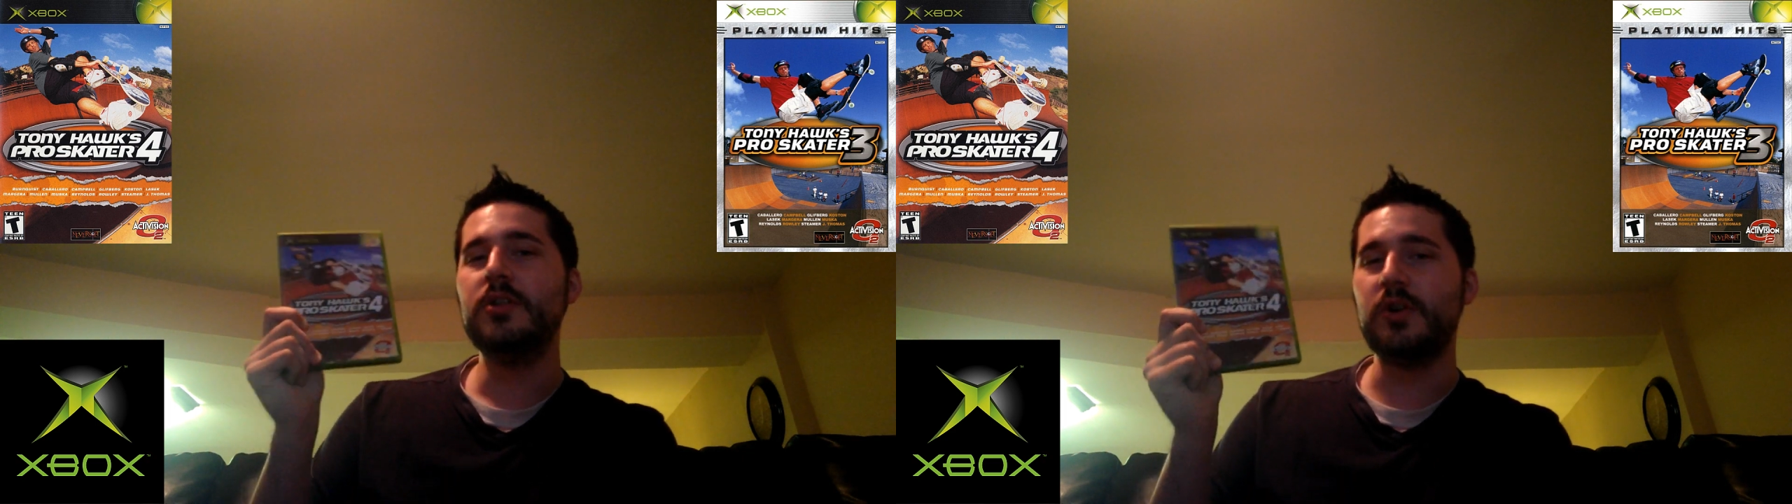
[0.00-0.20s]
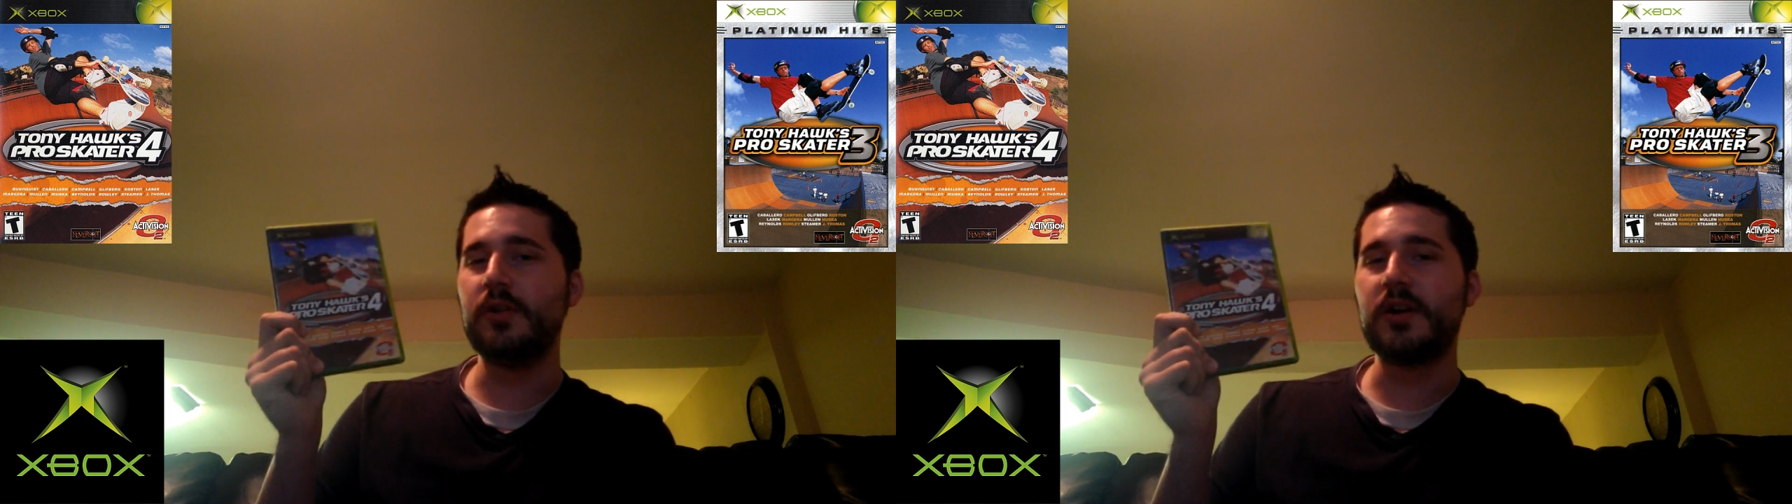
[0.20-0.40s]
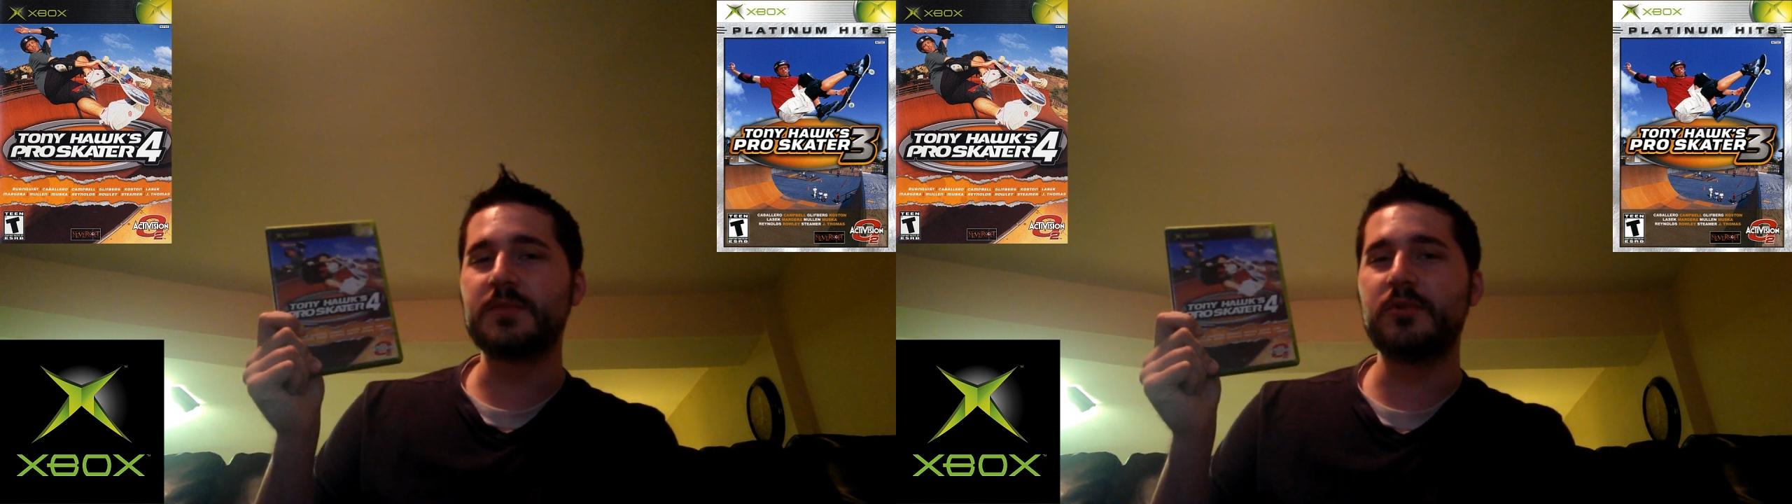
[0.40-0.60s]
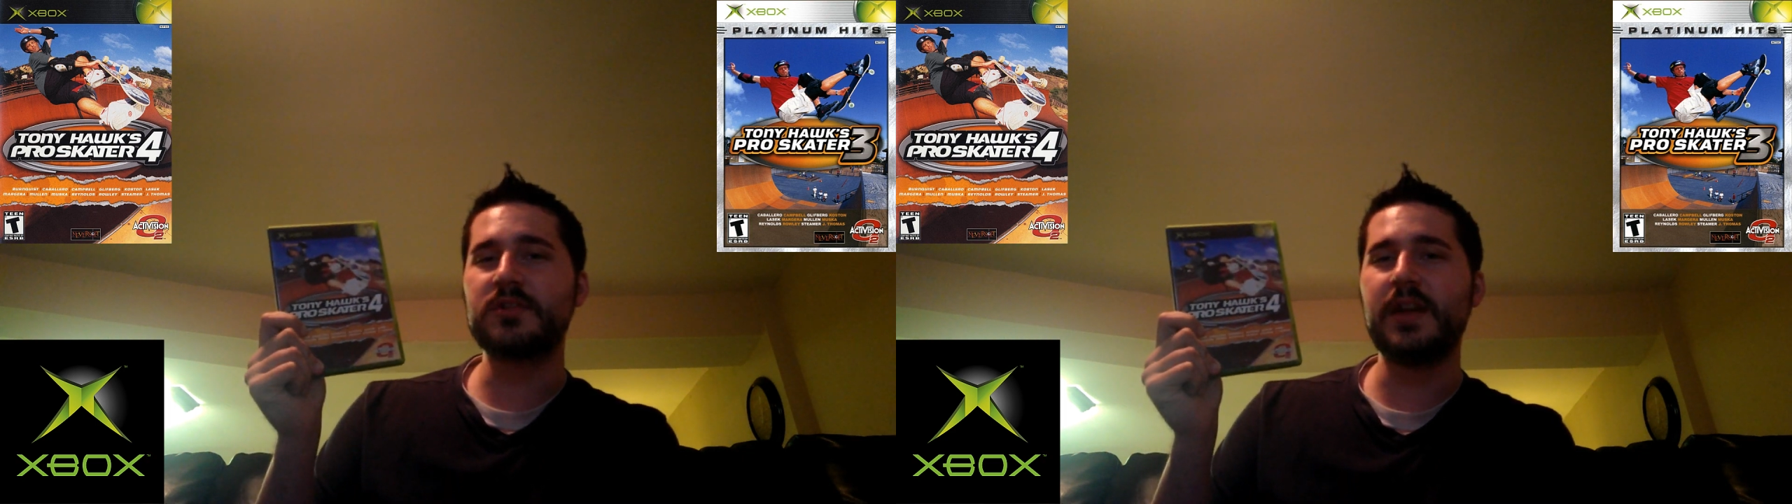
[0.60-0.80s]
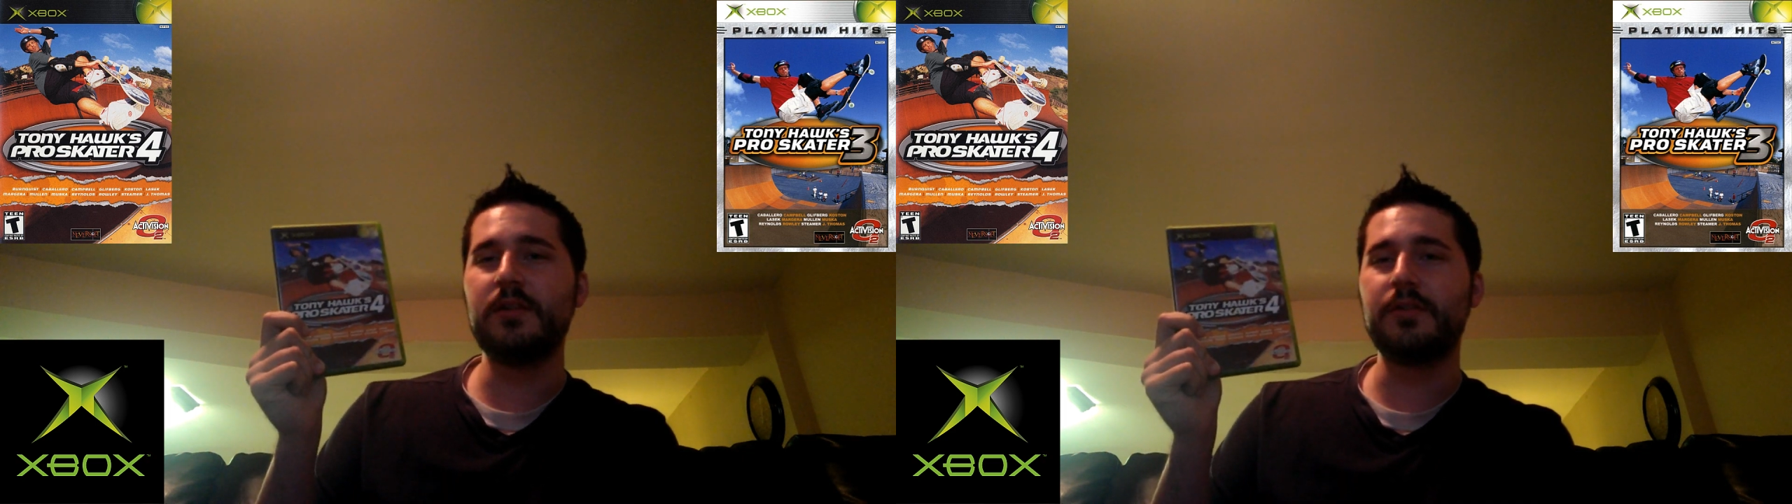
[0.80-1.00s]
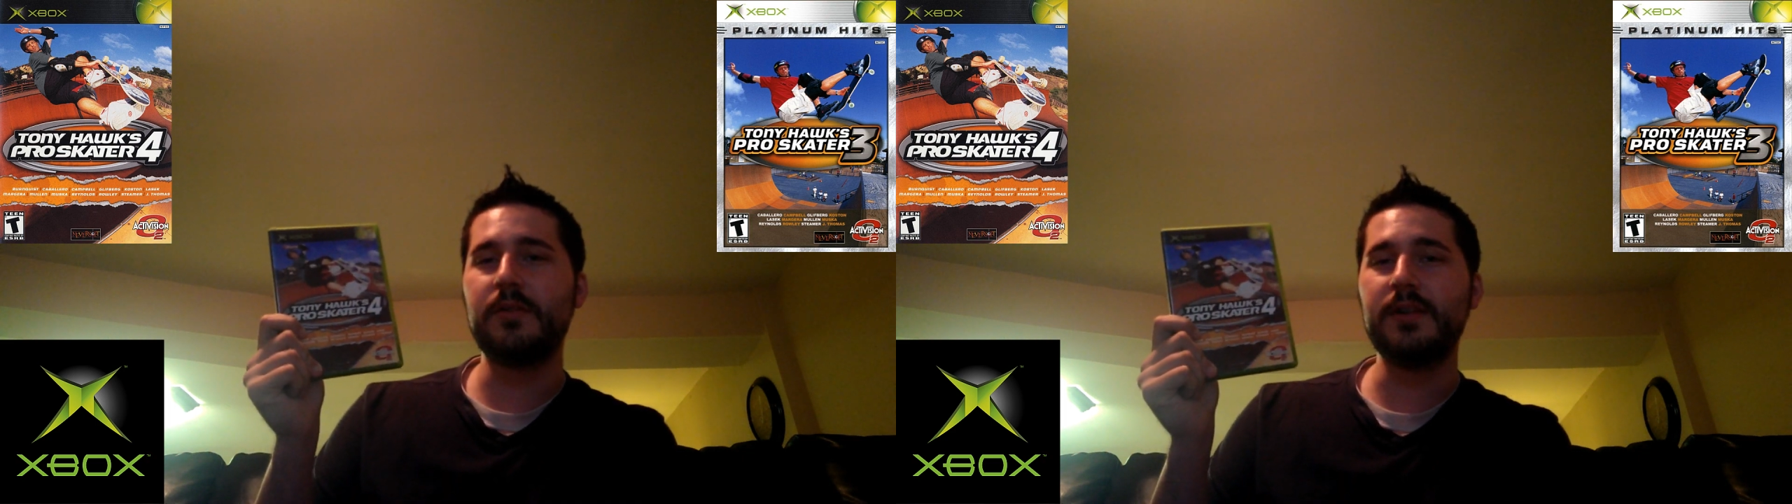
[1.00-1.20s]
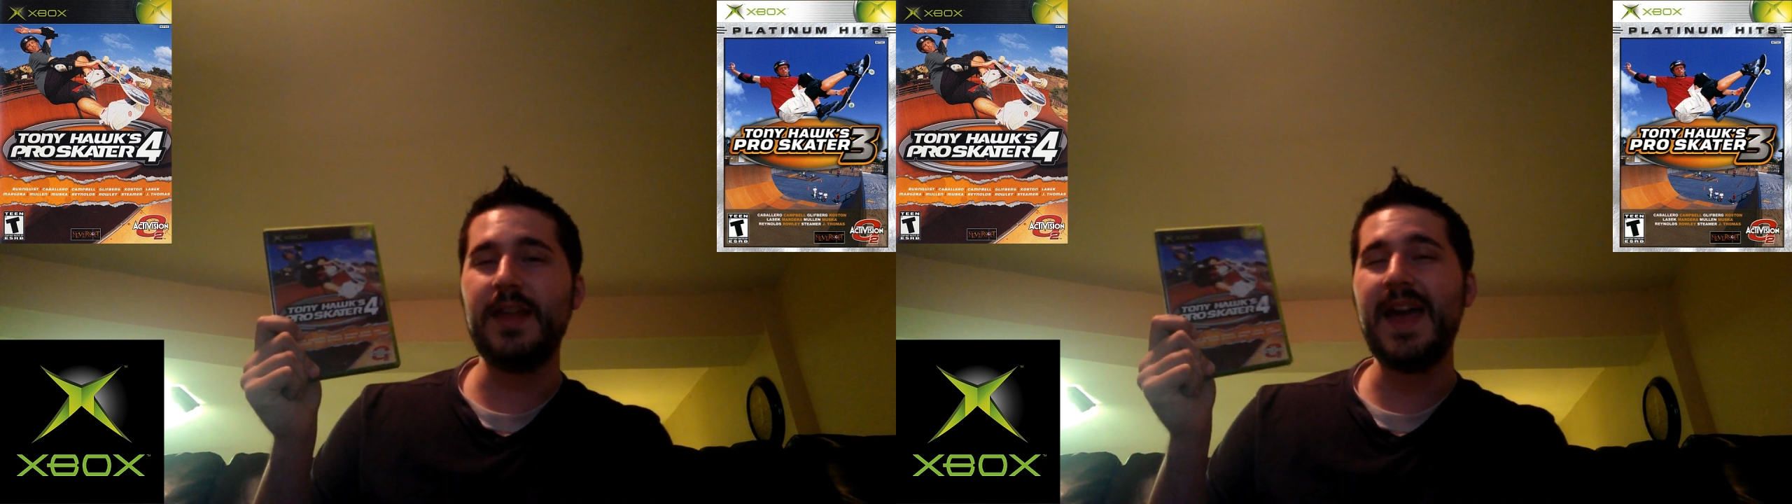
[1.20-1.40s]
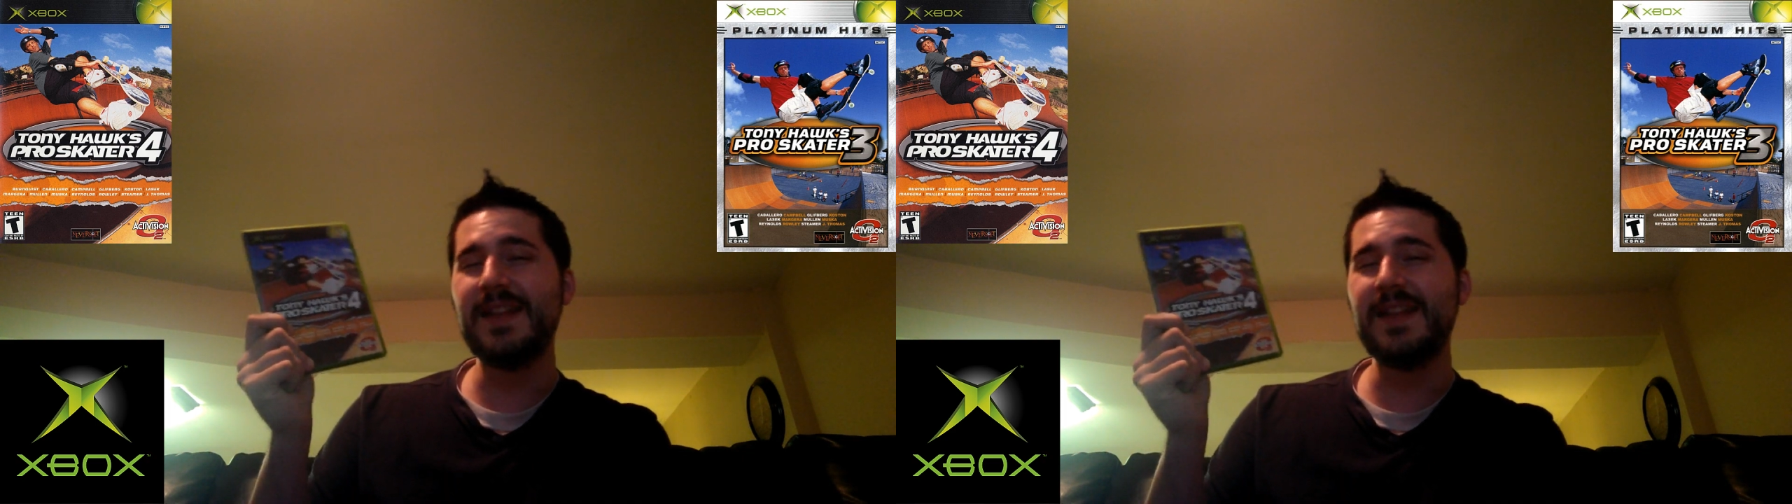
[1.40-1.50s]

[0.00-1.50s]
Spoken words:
Tony Hawk's Pro Skater 3,